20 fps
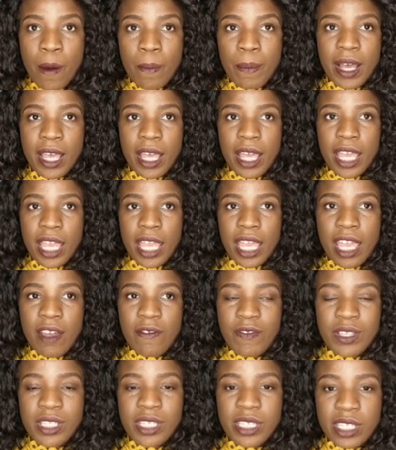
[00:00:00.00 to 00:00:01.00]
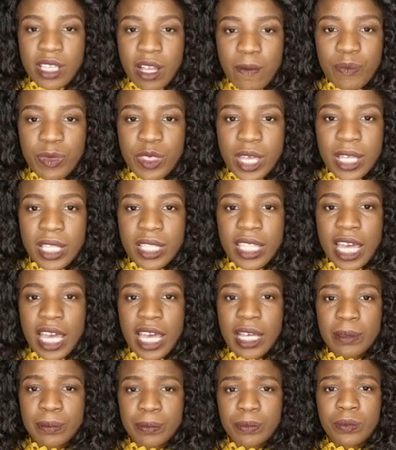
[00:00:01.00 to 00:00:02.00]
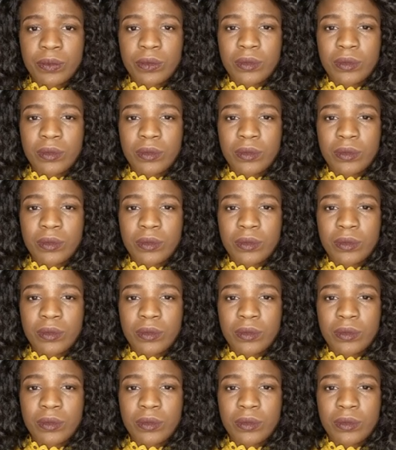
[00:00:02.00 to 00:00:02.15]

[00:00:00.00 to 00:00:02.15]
But if it's something that